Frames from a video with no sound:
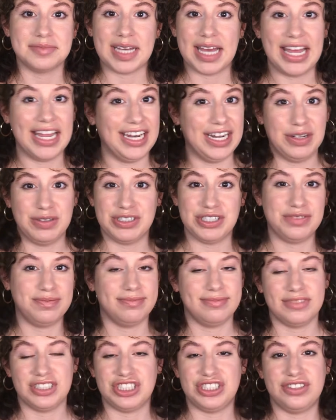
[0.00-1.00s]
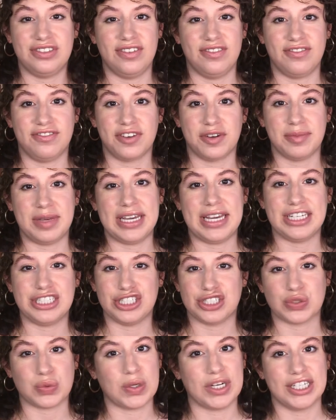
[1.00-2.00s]
and for me it
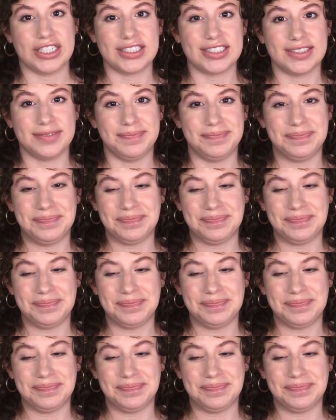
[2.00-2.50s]
just works.